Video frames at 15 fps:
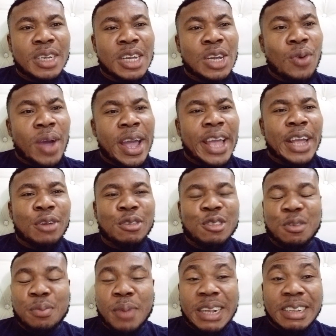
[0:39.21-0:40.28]
AYA
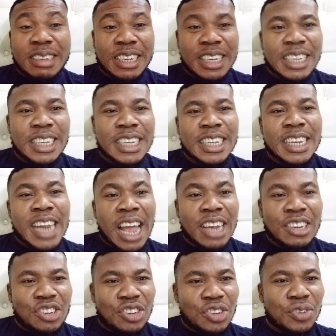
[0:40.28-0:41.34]
Cosmetic
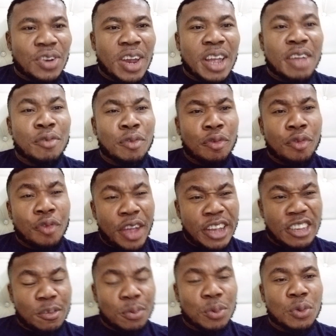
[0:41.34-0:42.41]
Nigeria, and for
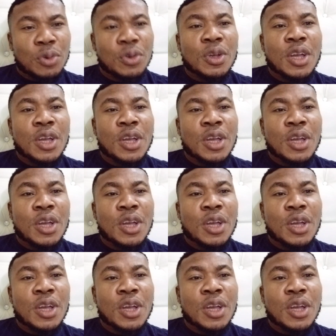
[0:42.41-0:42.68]
Facebook,